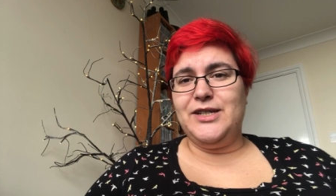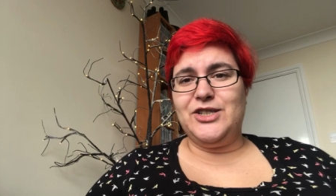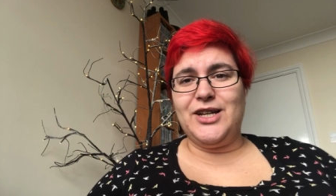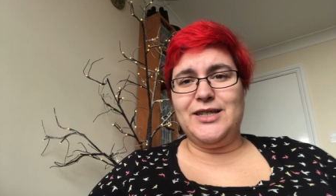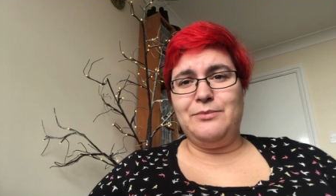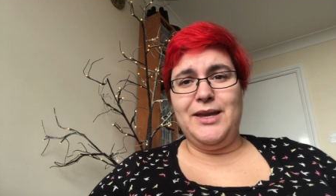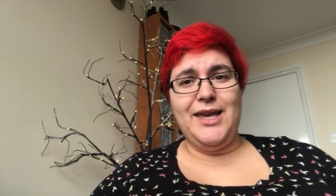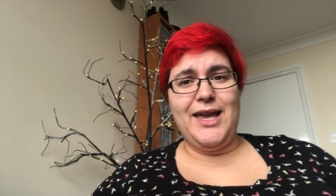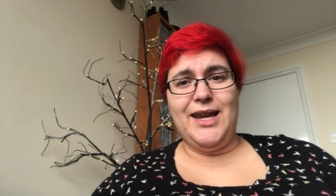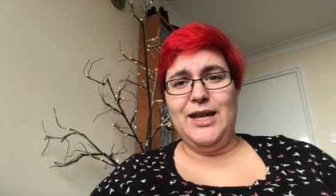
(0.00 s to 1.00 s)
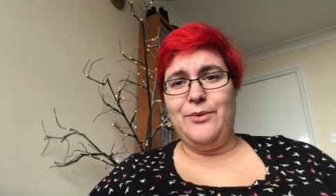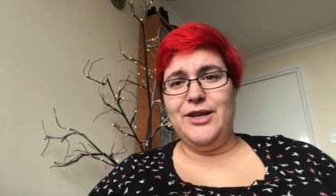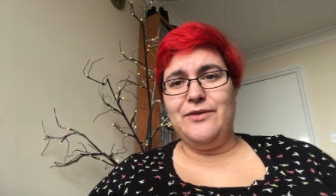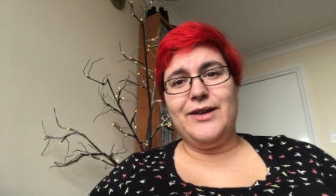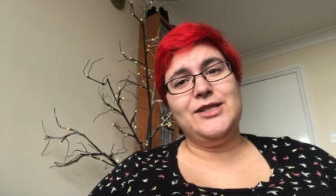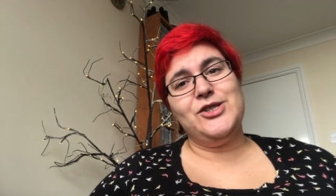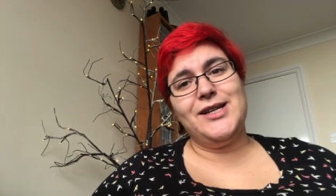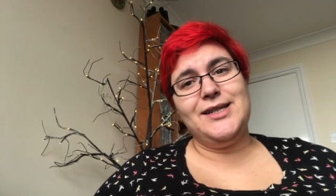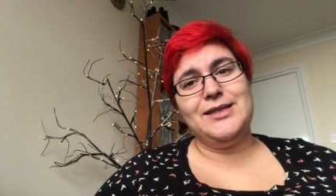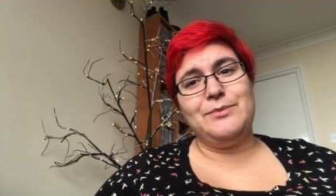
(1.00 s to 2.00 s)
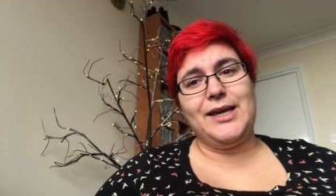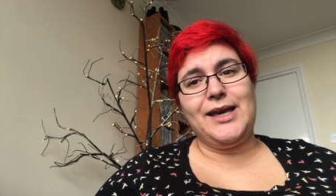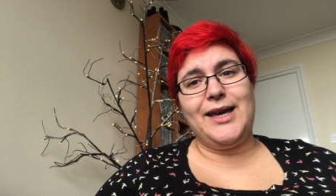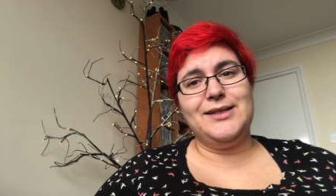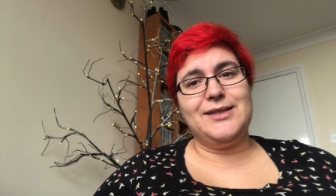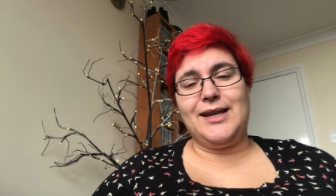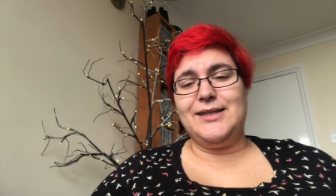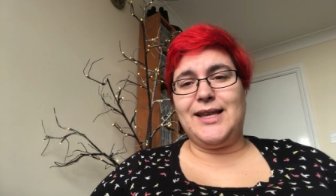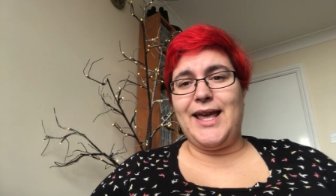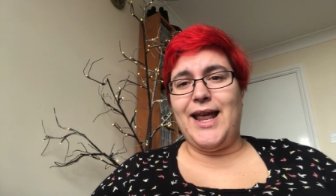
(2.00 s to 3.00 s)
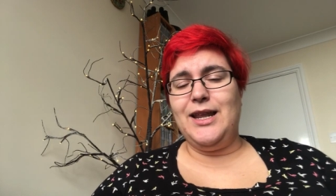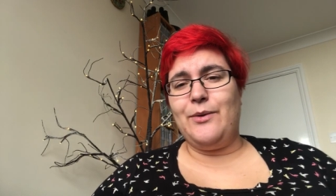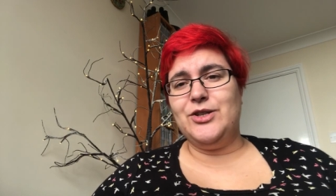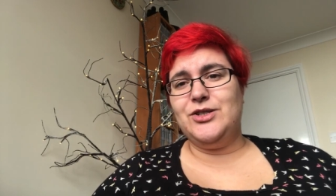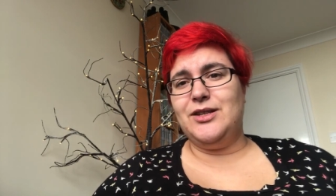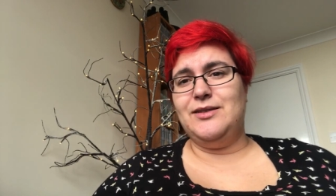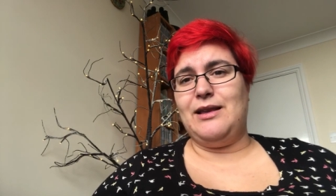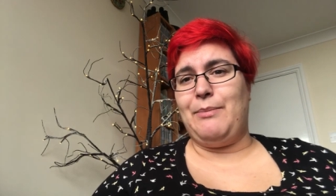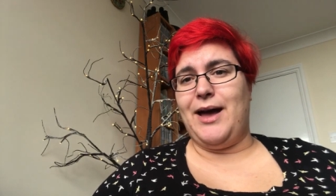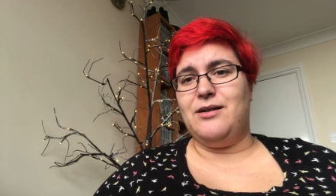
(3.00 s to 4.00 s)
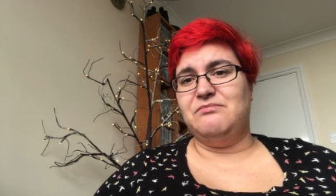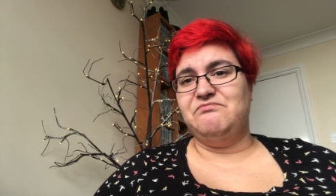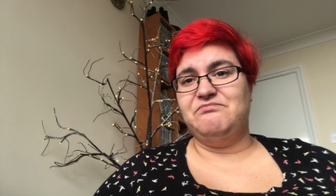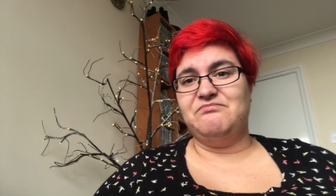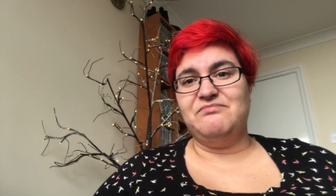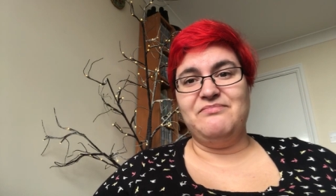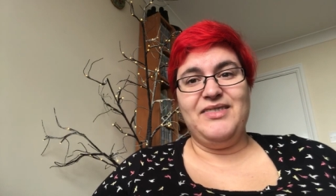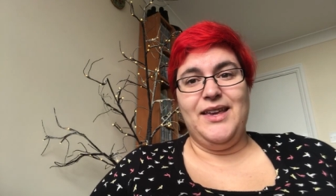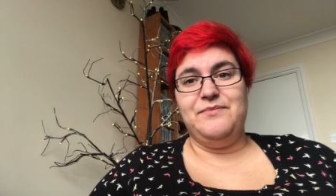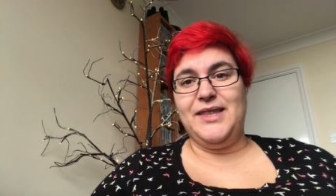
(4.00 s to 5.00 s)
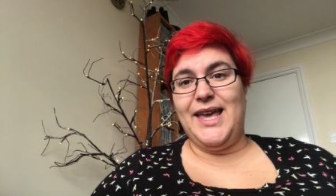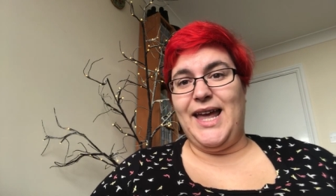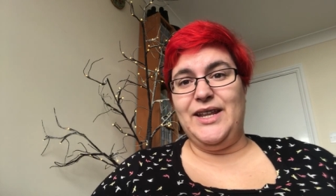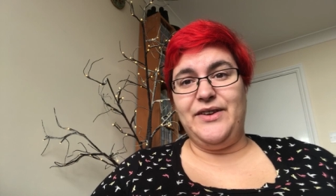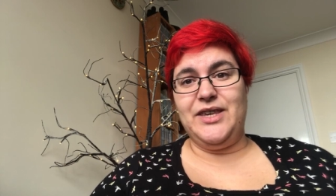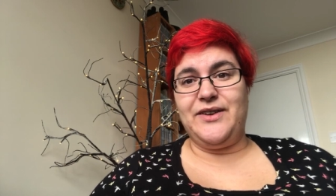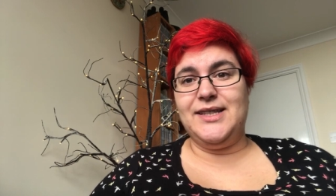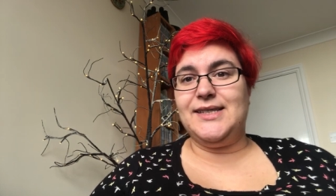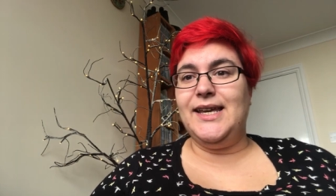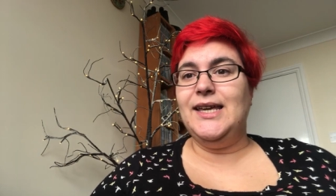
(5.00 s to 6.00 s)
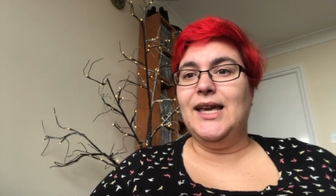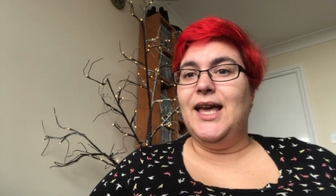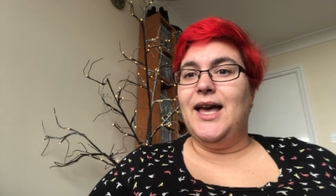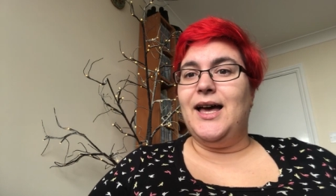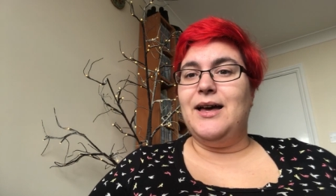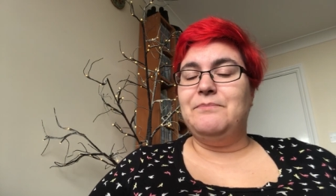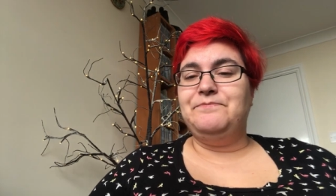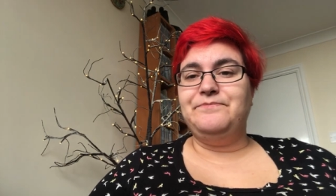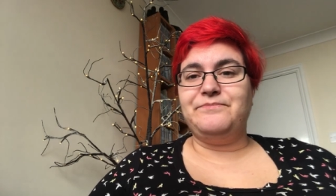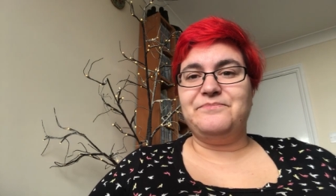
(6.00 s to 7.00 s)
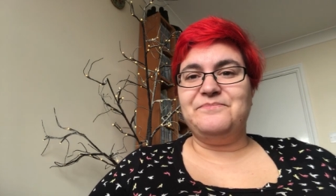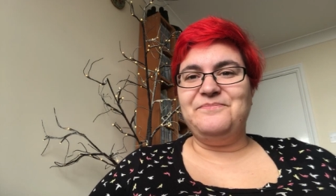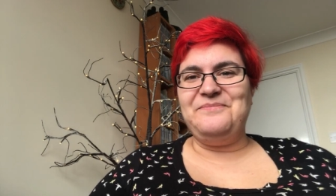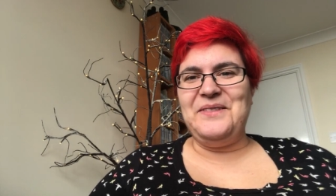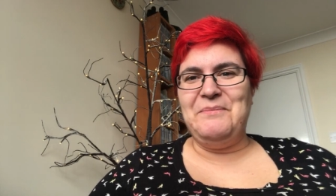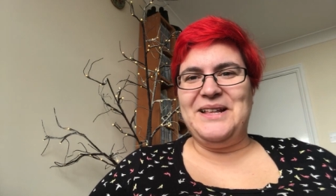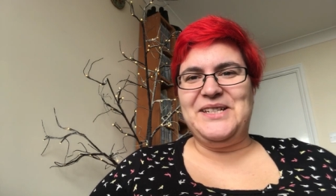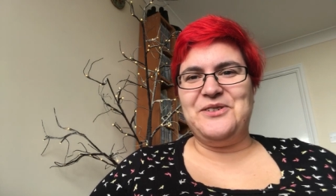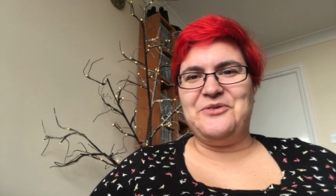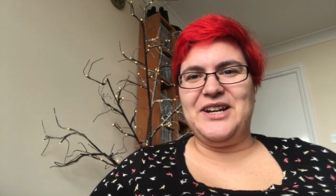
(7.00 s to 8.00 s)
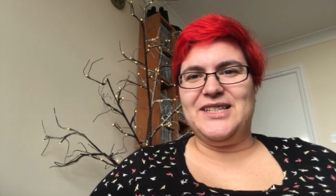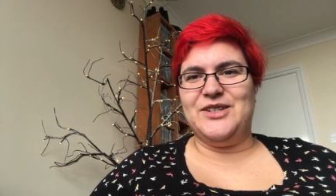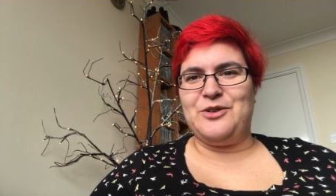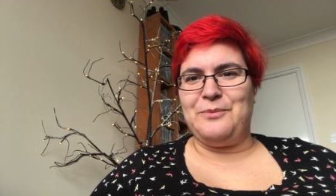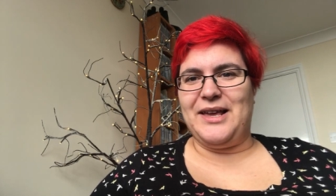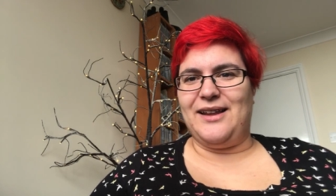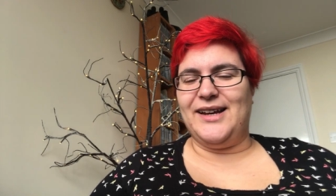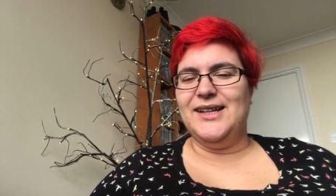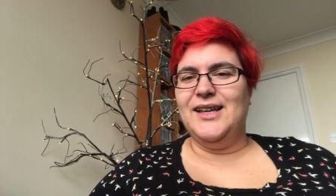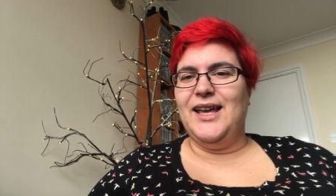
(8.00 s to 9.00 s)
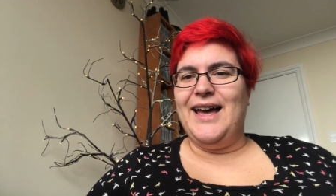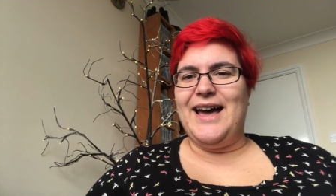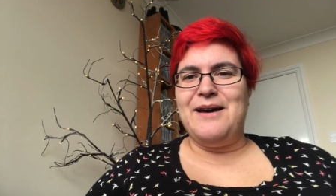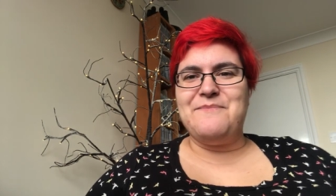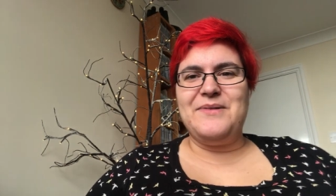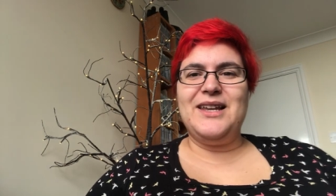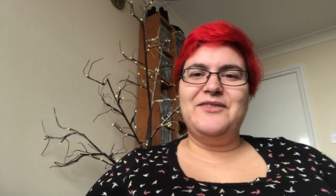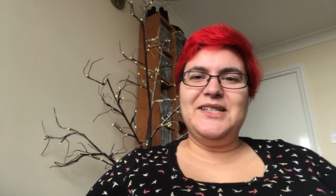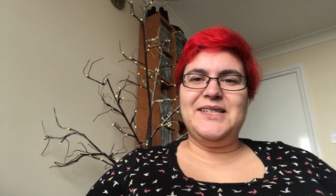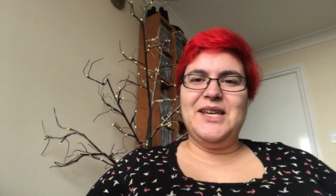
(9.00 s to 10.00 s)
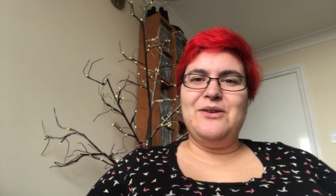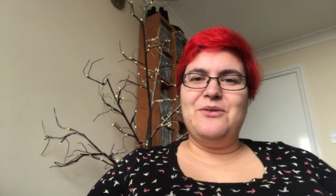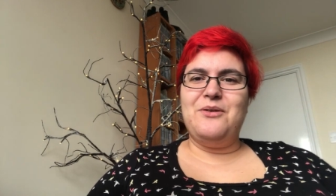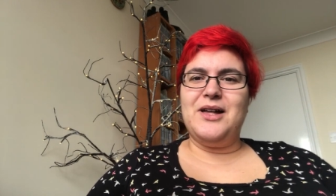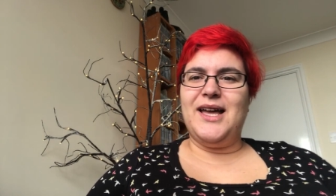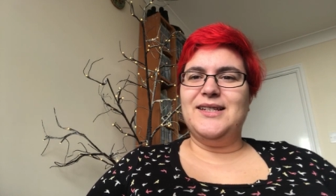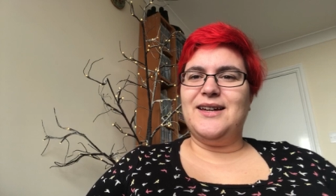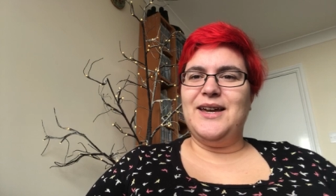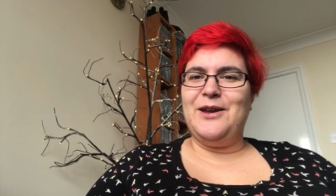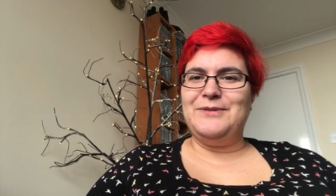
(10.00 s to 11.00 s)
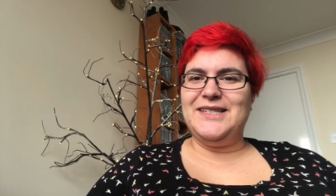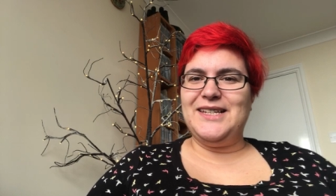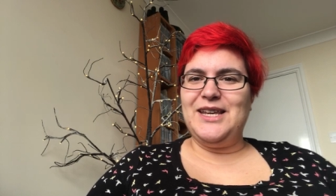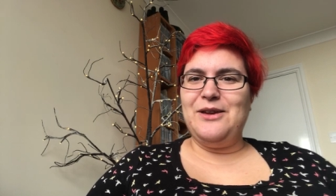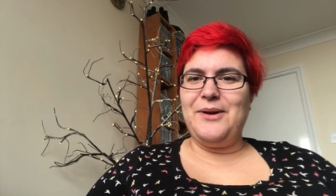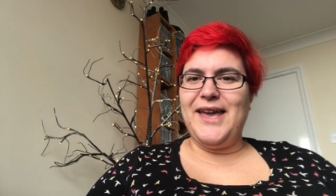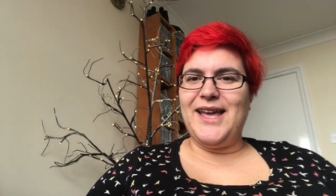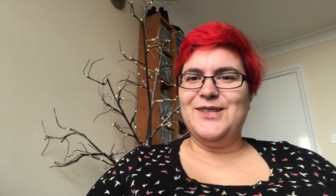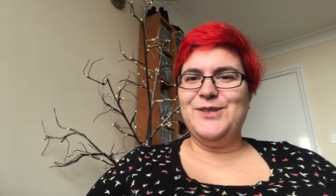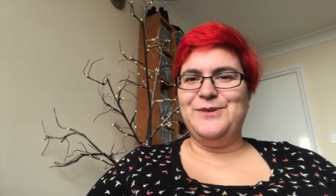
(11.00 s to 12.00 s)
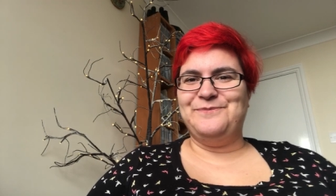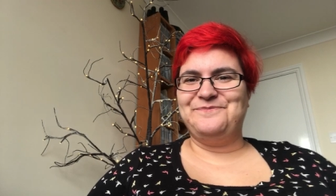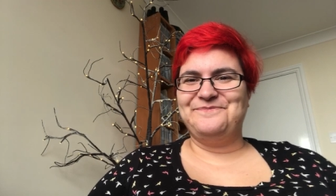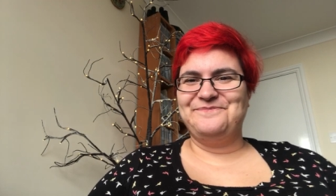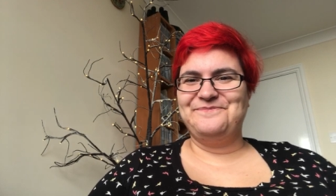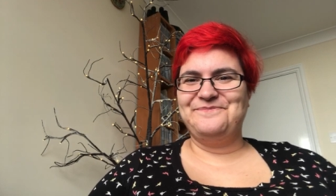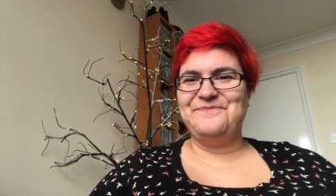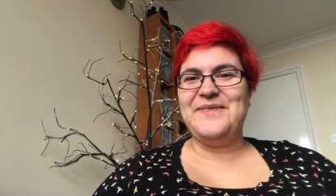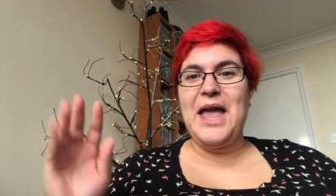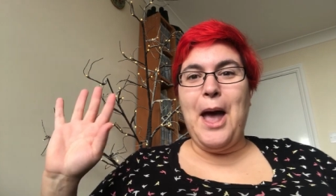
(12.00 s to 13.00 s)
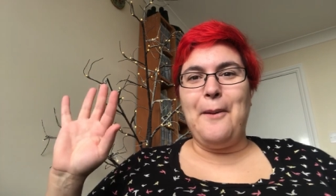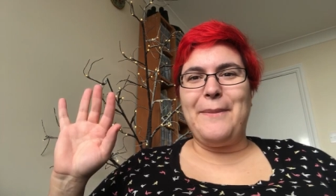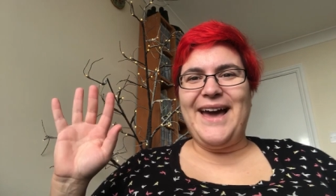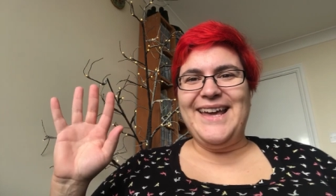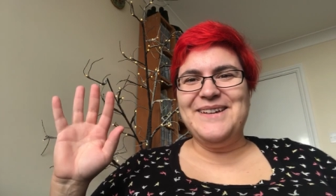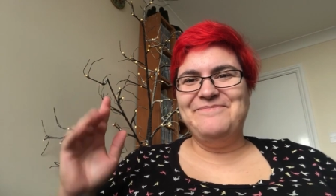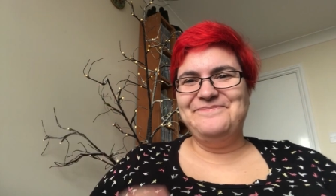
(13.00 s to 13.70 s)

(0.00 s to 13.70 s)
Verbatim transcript: free to chat to me anywhere you fancy chatting to me and say any questions about anything you fancy. Um, please feel free to drop me a line. Um, lovely to see you all, and I hope to see you again soon. Bye.